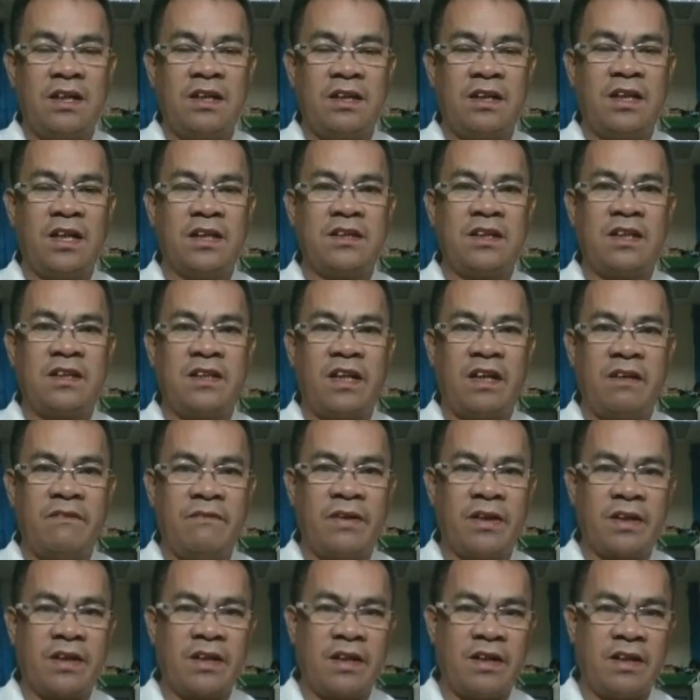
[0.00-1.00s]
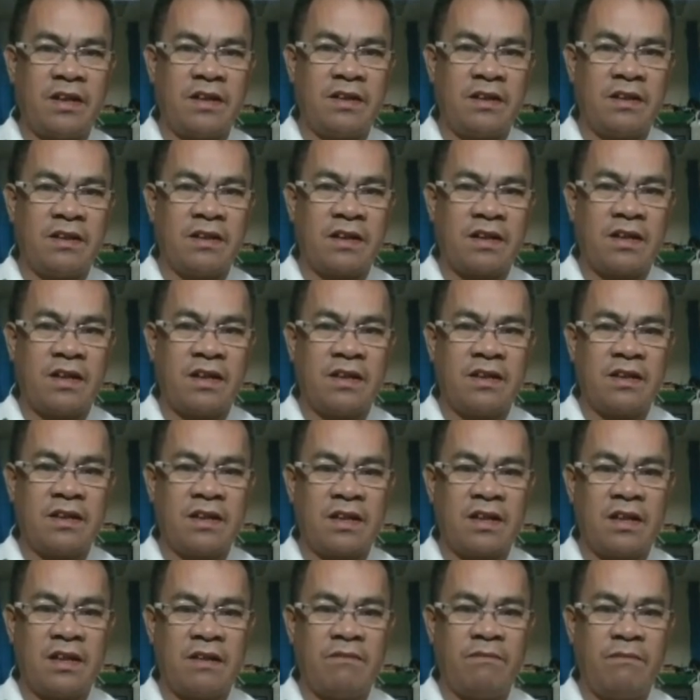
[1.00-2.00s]
that the driver can
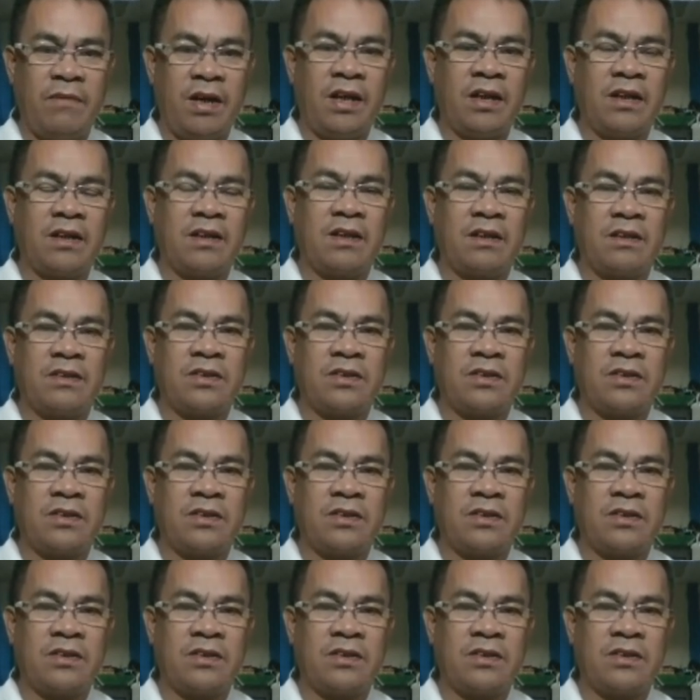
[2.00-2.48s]
make